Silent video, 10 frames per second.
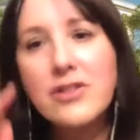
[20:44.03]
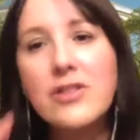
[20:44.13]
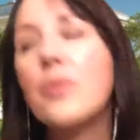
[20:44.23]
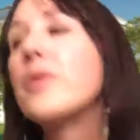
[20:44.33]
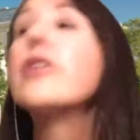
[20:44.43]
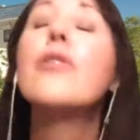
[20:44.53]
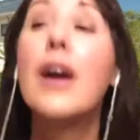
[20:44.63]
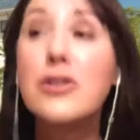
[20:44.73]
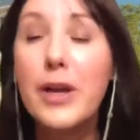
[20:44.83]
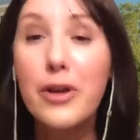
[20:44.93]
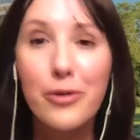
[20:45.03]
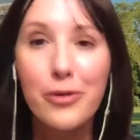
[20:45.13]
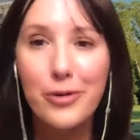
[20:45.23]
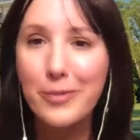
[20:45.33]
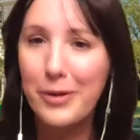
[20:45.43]
So when you graduate, you
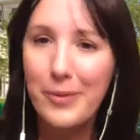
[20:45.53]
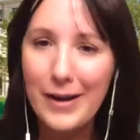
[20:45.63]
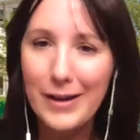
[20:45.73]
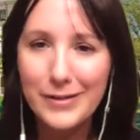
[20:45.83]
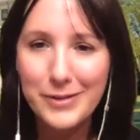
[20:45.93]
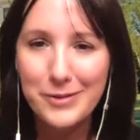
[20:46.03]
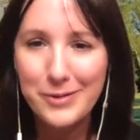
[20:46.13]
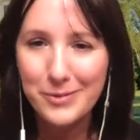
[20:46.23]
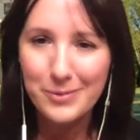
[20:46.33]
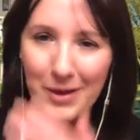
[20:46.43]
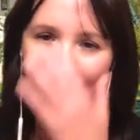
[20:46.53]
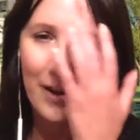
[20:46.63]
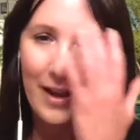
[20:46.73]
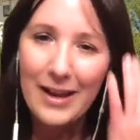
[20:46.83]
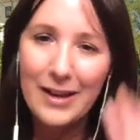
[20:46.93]
will be ready to uh,
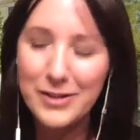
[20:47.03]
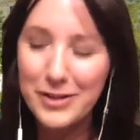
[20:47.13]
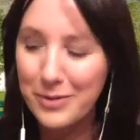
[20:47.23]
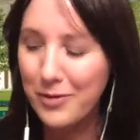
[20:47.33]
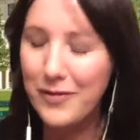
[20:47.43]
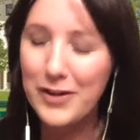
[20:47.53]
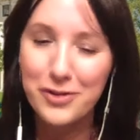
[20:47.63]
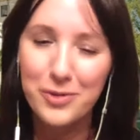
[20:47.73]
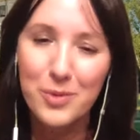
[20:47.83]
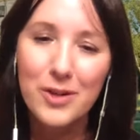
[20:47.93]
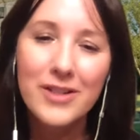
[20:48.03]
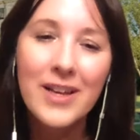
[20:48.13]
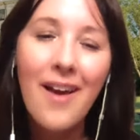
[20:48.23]
head into the professional world.